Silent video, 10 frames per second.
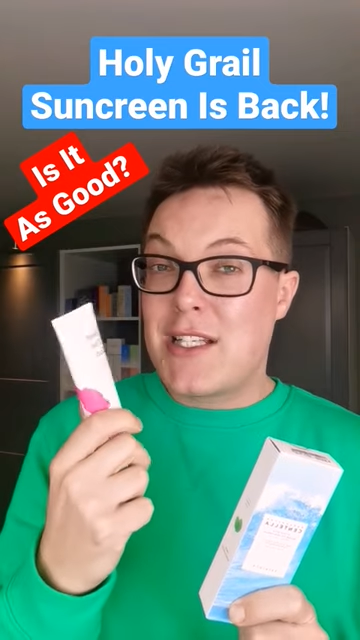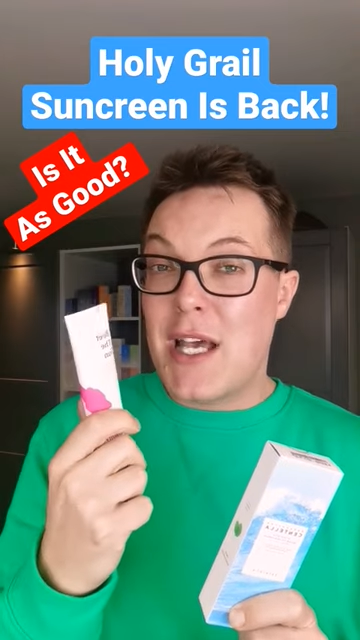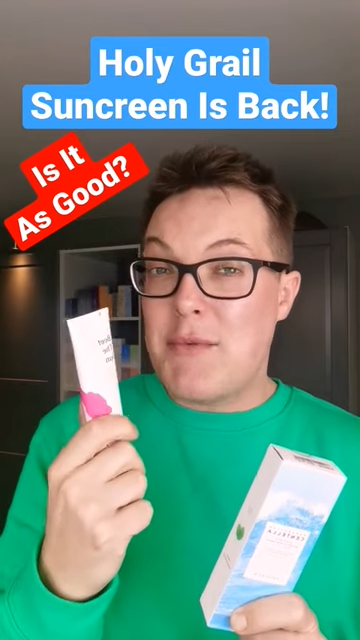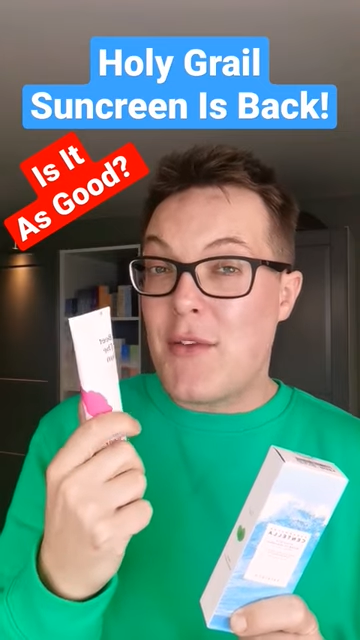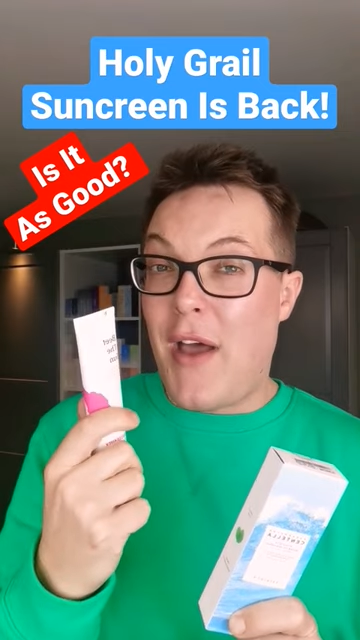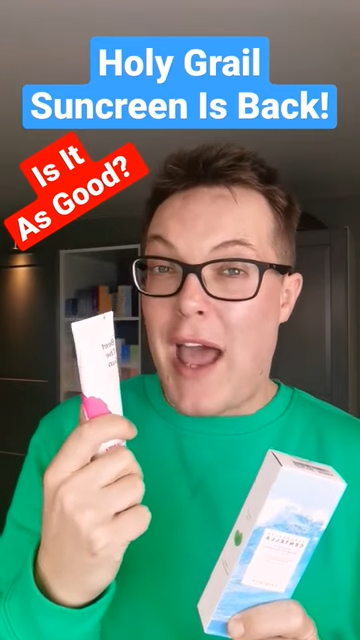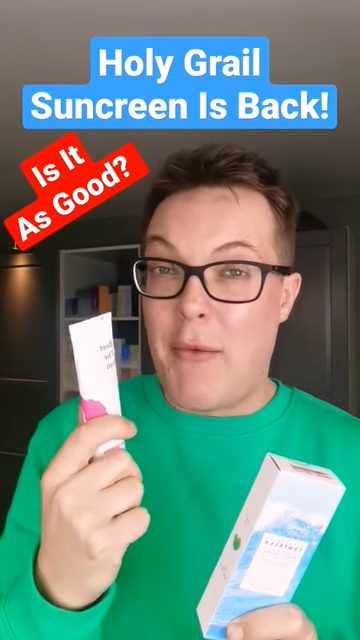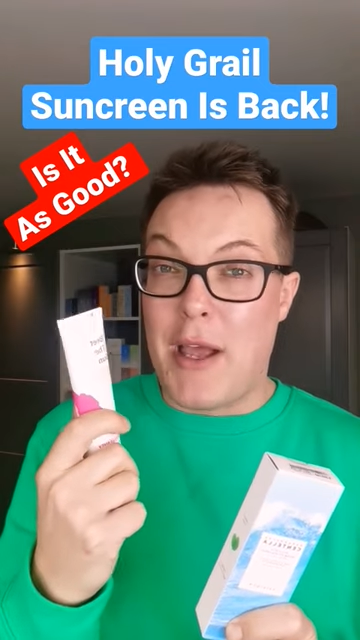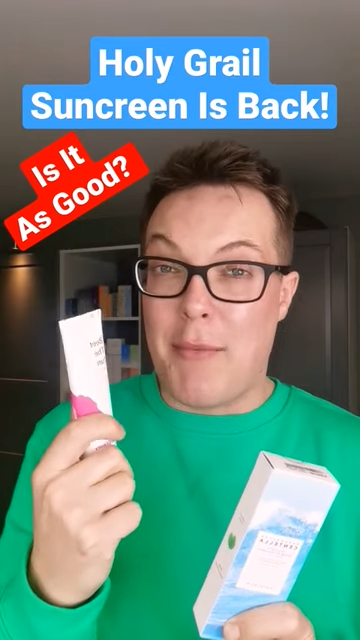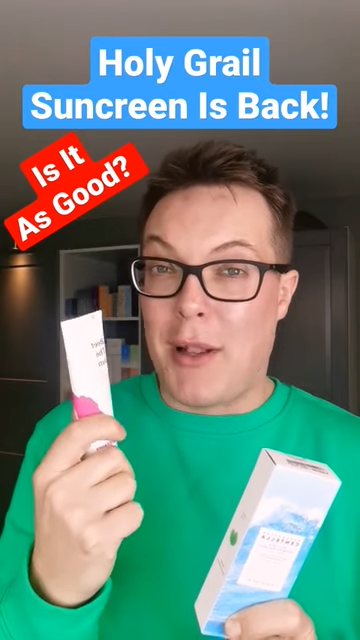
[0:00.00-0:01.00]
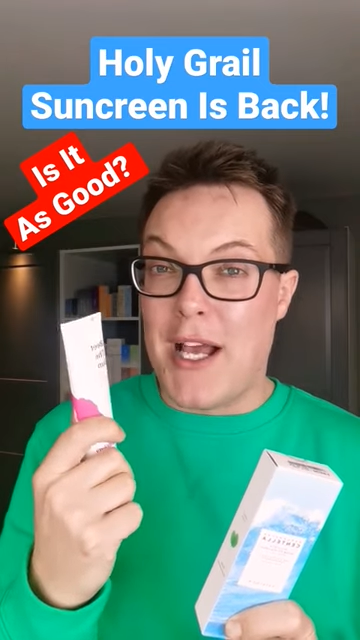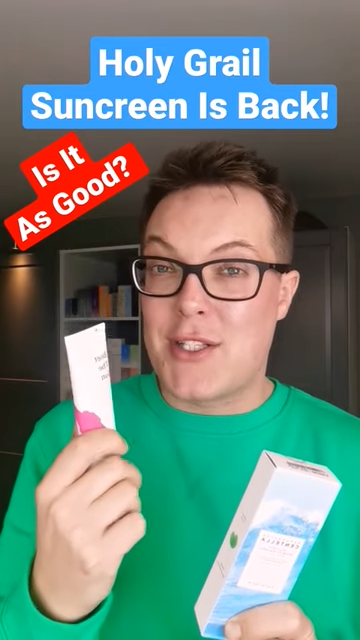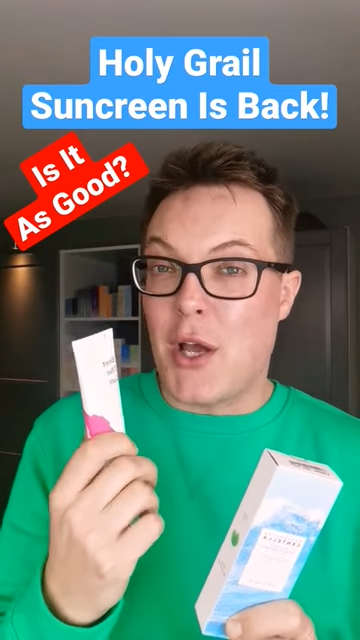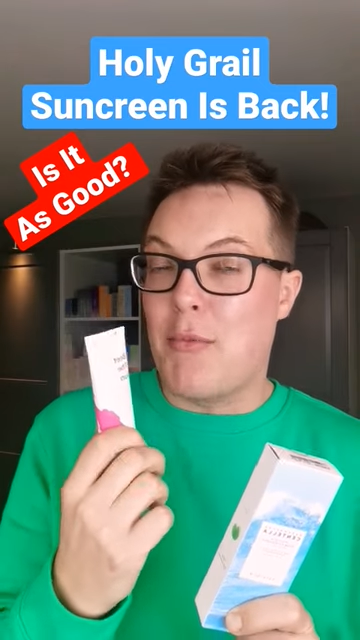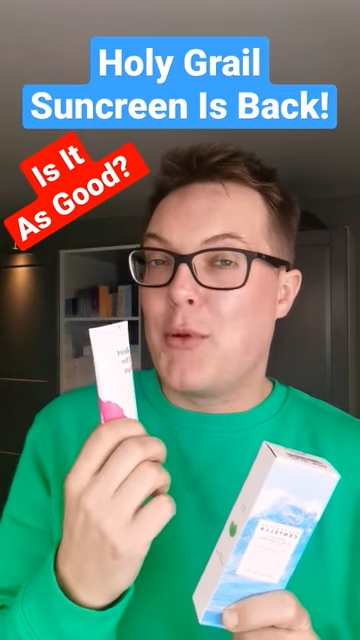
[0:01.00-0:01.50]
In terms of how it
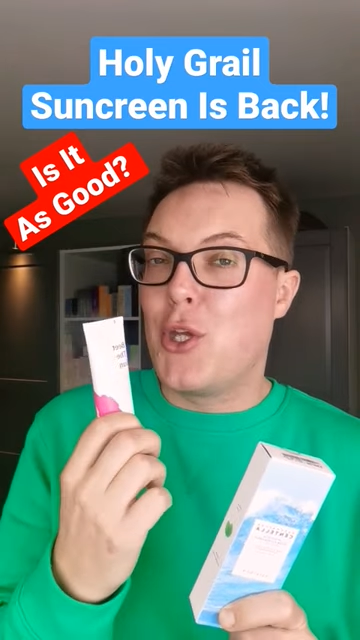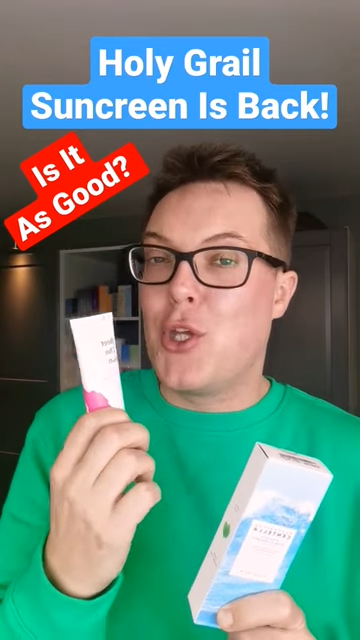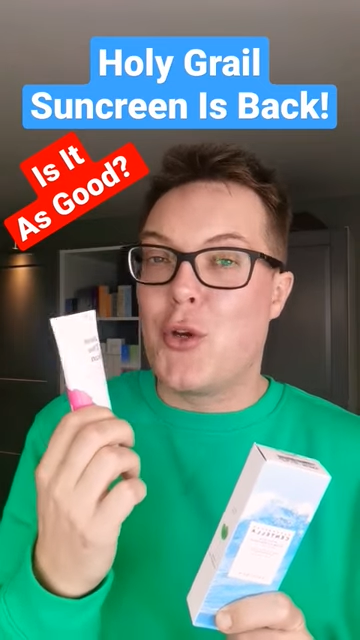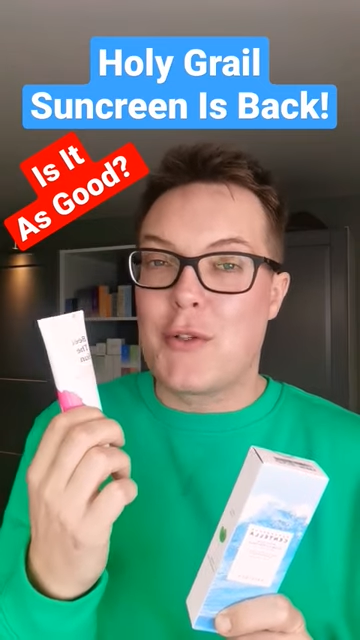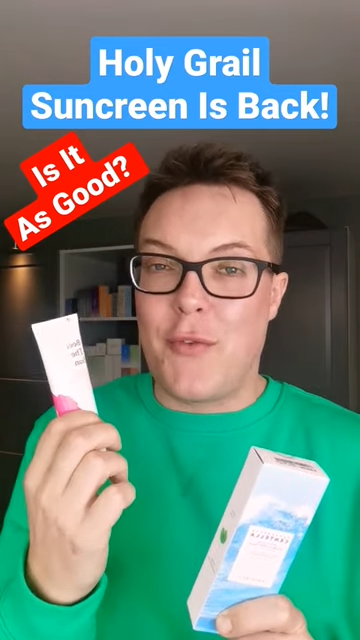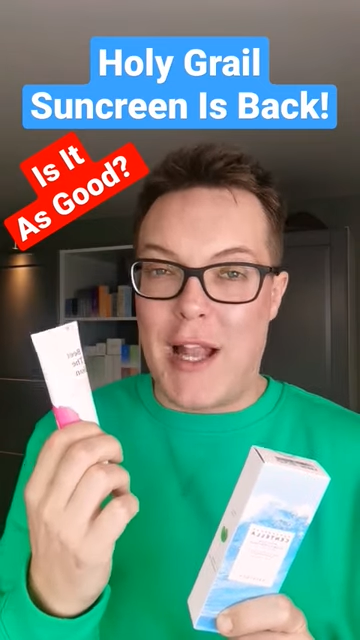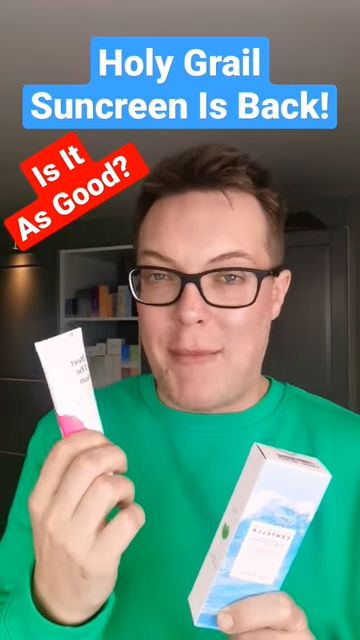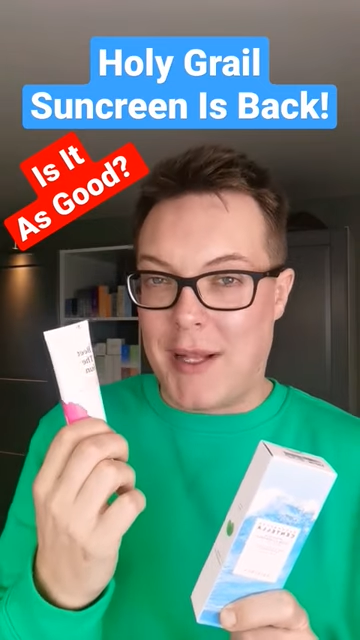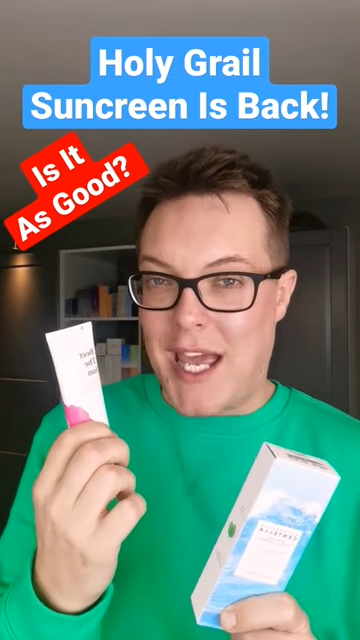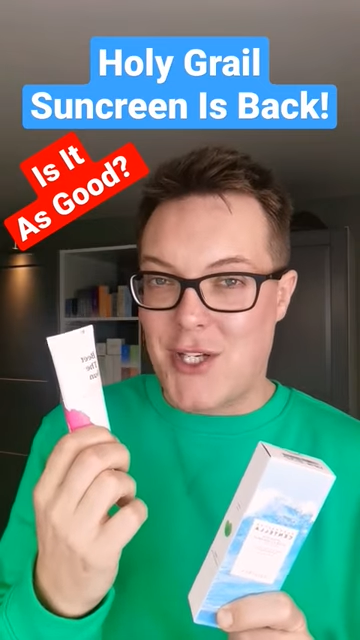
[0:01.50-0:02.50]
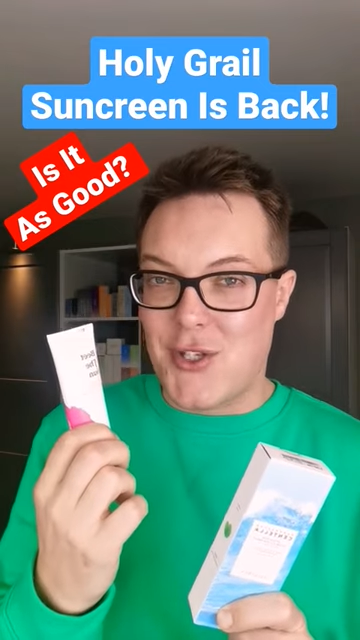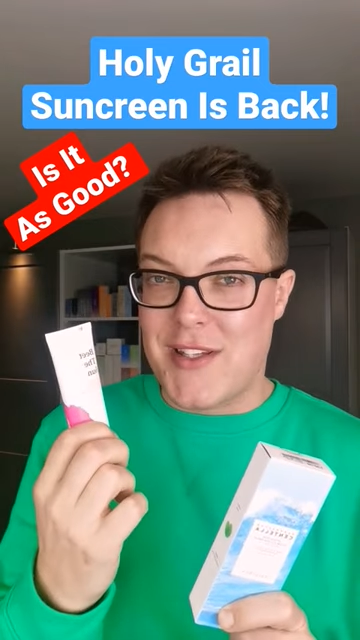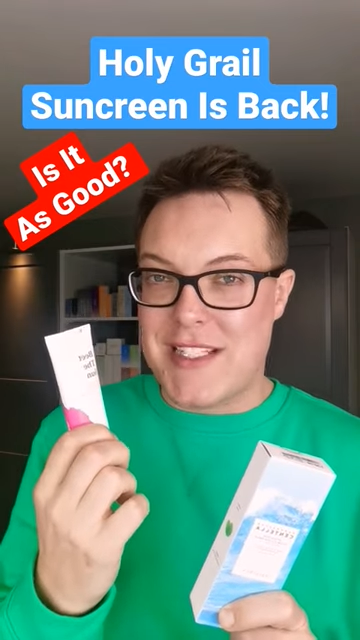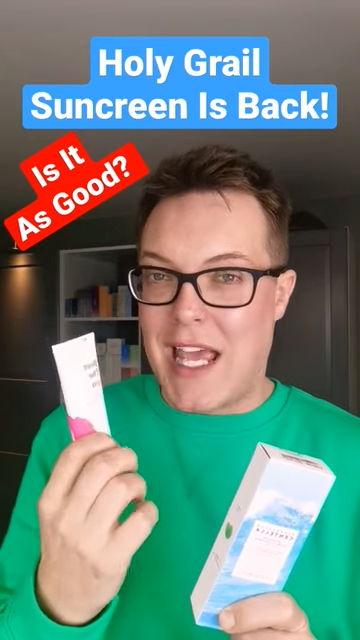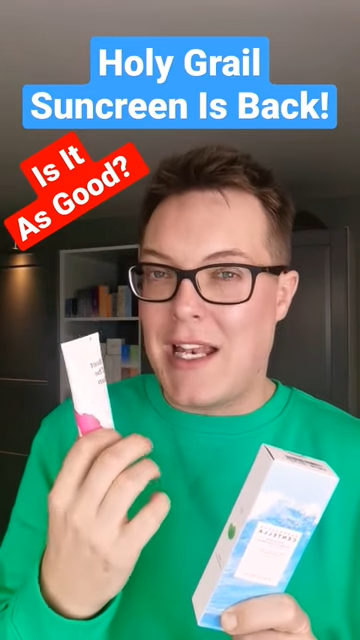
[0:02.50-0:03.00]
applies though, beautiful application
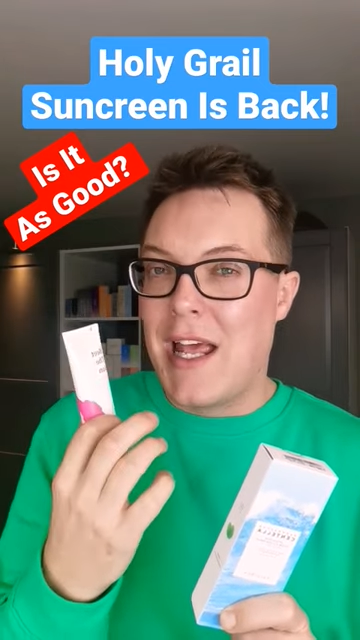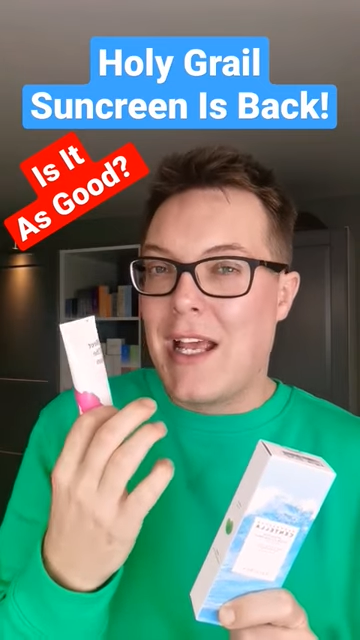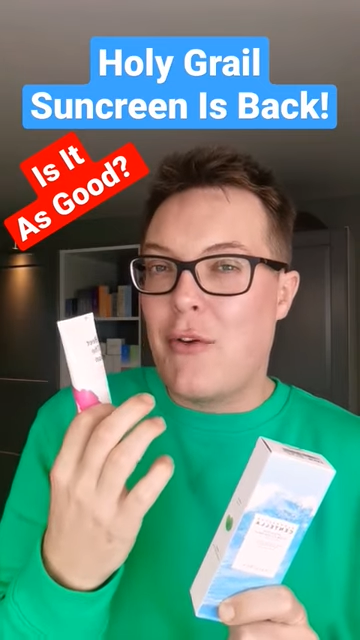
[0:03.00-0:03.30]
on the skin,